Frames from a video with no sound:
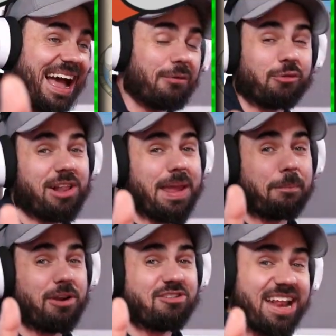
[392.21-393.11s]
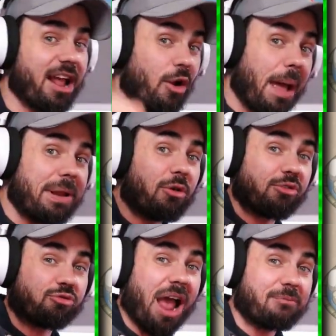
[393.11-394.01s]
I really appreciate that. Go down below,
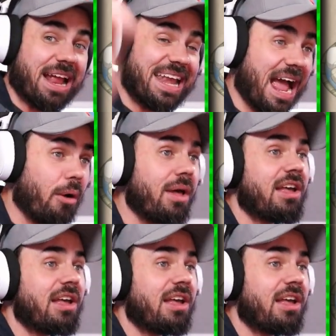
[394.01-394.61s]
subscribe right now